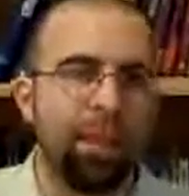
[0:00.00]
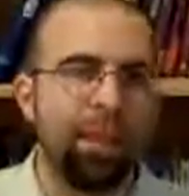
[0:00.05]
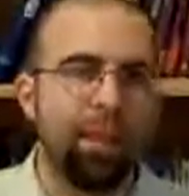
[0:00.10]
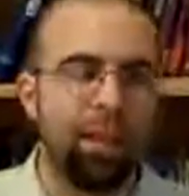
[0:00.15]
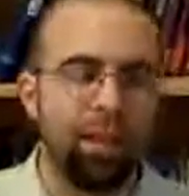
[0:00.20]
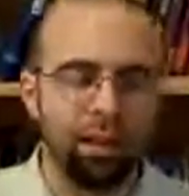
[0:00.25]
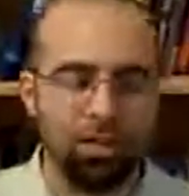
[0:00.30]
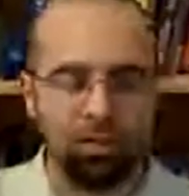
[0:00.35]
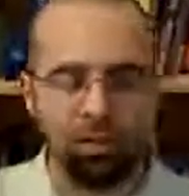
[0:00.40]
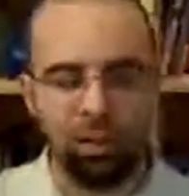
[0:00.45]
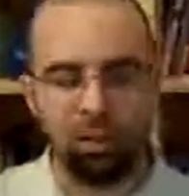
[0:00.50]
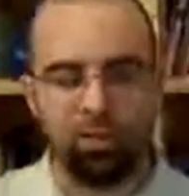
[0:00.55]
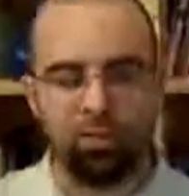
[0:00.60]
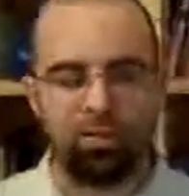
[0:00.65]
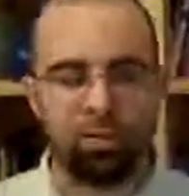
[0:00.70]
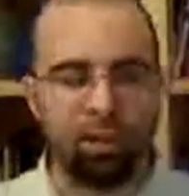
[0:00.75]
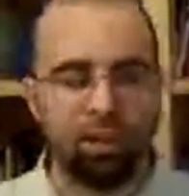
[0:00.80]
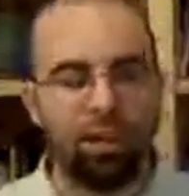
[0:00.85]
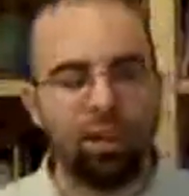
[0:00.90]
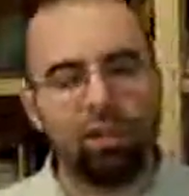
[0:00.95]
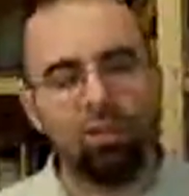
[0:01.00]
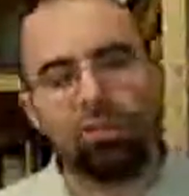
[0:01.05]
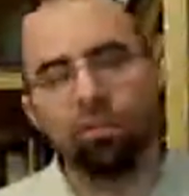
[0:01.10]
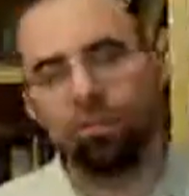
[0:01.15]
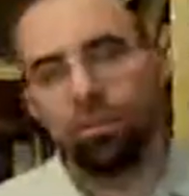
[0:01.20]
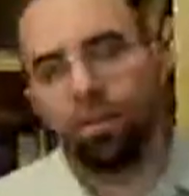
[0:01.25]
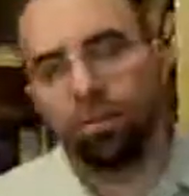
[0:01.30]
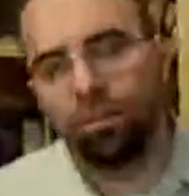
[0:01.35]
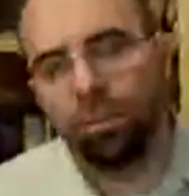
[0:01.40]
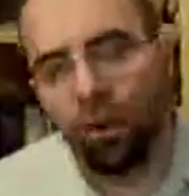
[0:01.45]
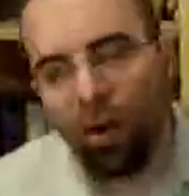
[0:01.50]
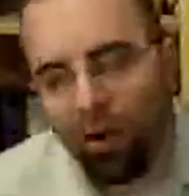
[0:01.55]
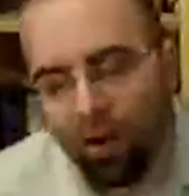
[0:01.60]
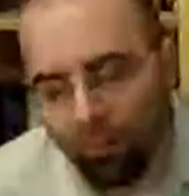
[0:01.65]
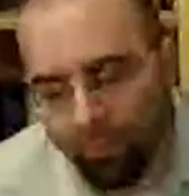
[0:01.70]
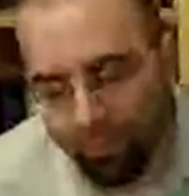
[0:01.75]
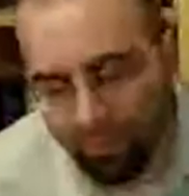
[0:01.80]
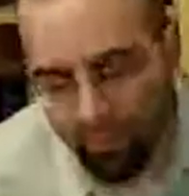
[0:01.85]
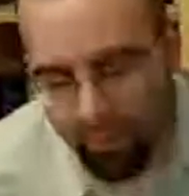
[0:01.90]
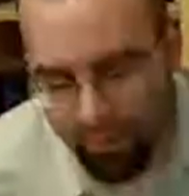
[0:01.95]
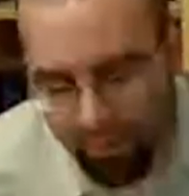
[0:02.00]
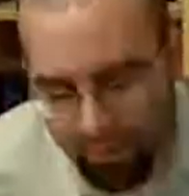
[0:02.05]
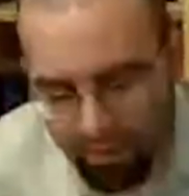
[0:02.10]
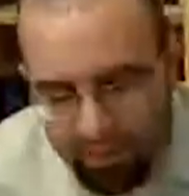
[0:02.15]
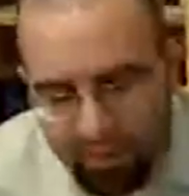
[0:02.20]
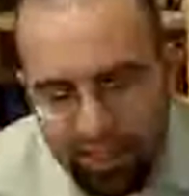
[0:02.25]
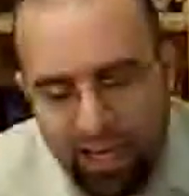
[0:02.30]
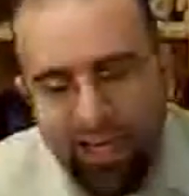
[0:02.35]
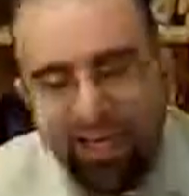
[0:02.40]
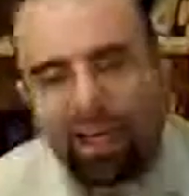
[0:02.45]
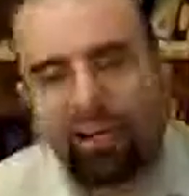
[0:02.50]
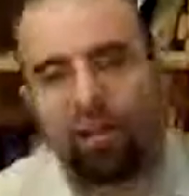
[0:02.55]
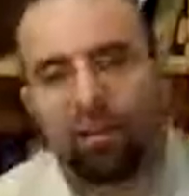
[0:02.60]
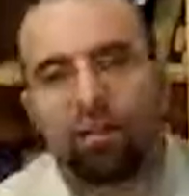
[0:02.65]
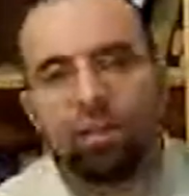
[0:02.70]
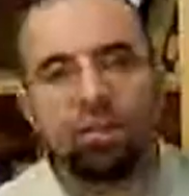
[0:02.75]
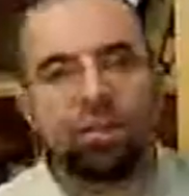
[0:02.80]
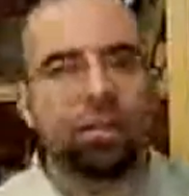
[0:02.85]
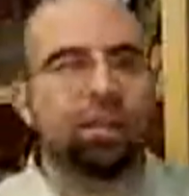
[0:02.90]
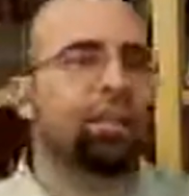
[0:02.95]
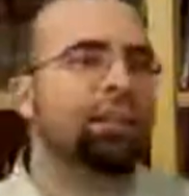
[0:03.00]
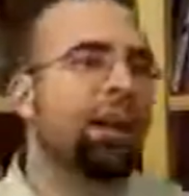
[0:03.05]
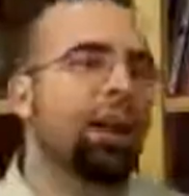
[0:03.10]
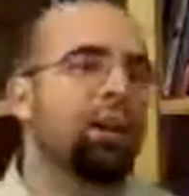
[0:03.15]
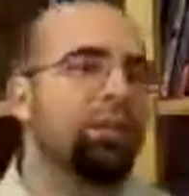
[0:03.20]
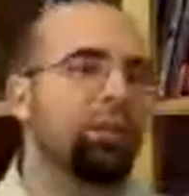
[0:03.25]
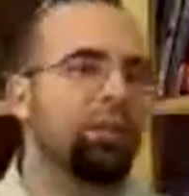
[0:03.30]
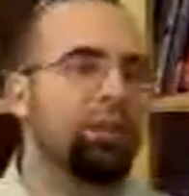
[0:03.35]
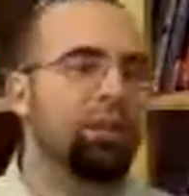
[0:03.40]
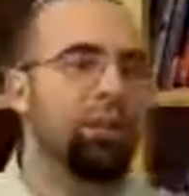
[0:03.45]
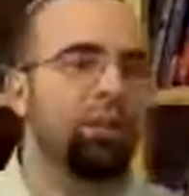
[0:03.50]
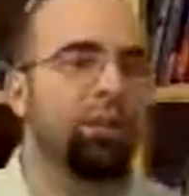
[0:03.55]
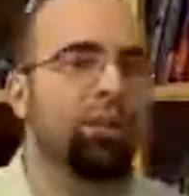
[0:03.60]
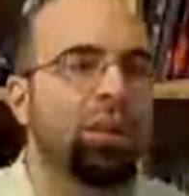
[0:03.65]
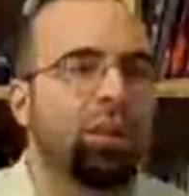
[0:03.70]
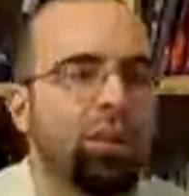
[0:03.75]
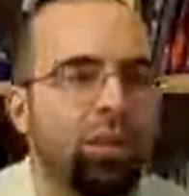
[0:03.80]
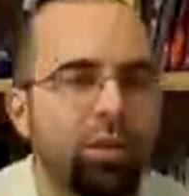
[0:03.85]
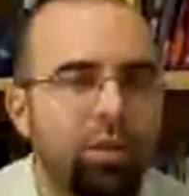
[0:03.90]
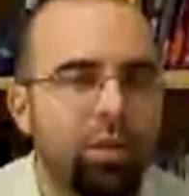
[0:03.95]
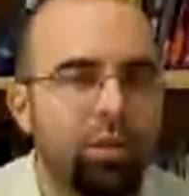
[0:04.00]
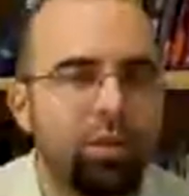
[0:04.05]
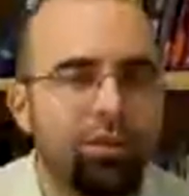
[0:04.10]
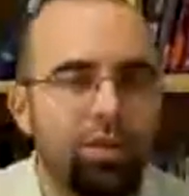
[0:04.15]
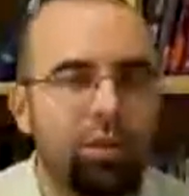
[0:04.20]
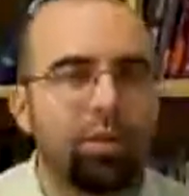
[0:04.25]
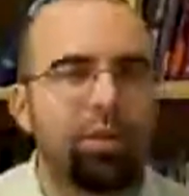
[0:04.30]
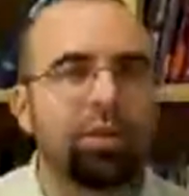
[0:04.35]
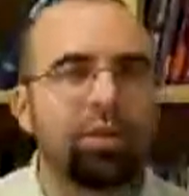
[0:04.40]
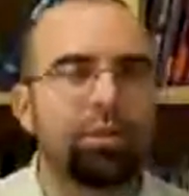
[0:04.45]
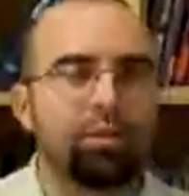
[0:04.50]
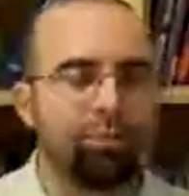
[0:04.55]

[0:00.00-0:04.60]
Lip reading: Here's another really interesting part about dating this 6,000 year universe.